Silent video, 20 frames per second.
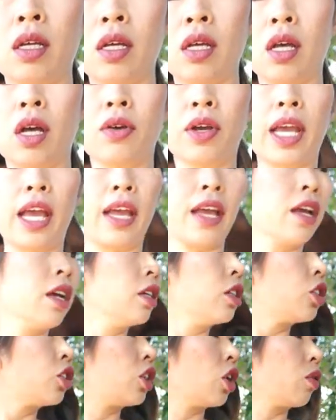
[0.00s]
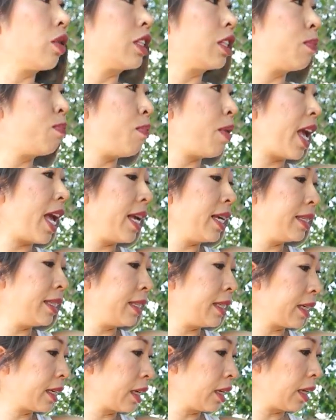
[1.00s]
Okay, so it's
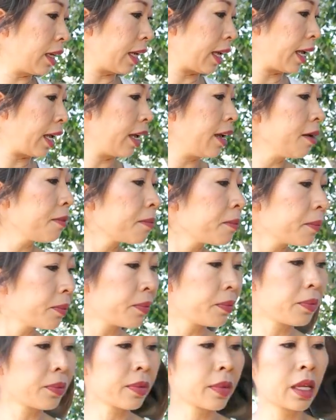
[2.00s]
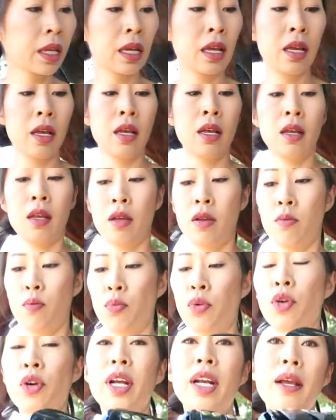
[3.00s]
basically
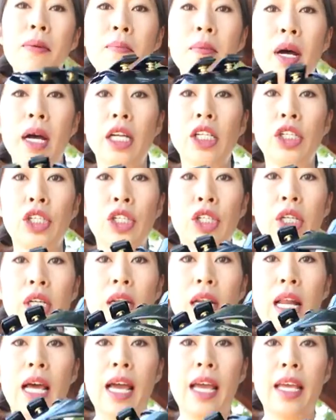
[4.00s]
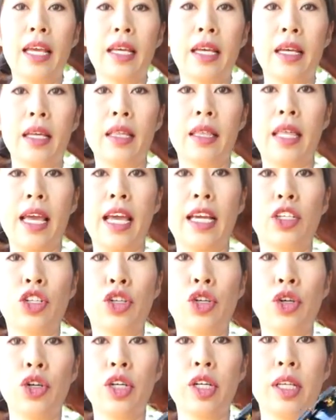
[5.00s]
pretty much like they
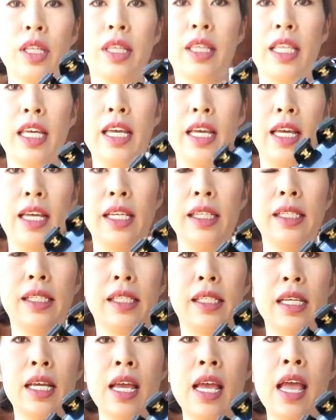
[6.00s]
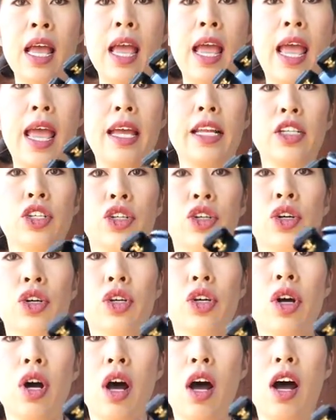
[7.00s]
took this and
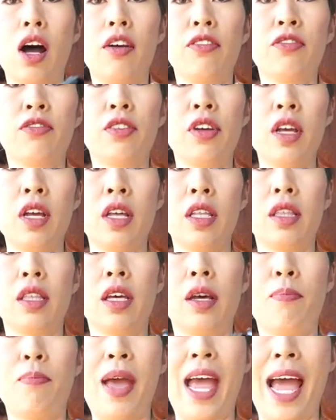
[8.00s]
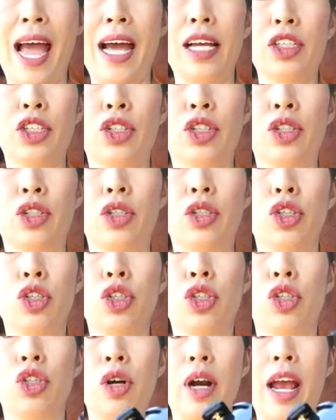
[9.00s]
took off the pastern
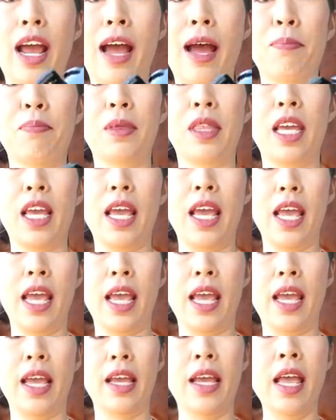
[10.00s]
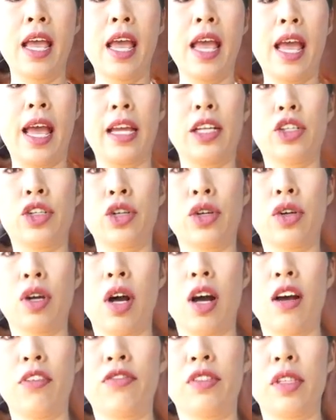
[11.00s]
strap thing and took
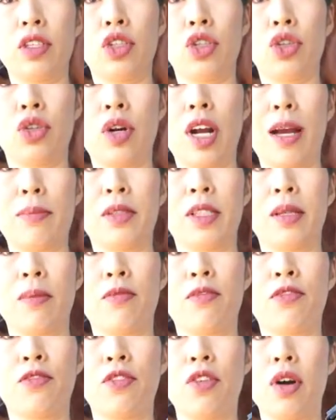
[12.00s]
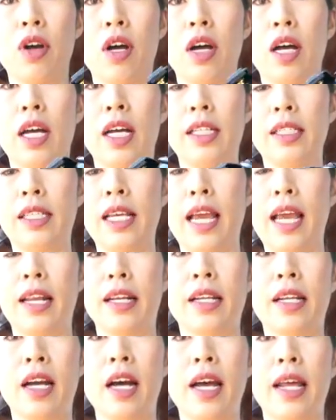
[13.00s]
off the straps up front
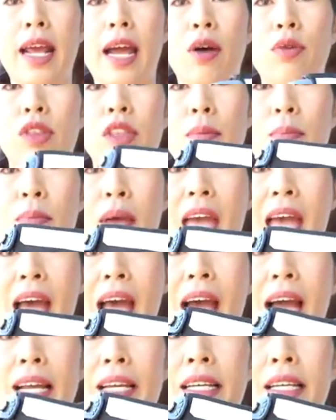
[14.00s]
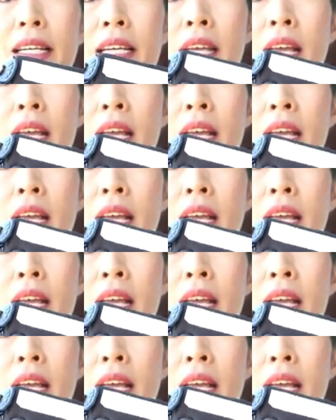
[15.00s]
and cut out the back,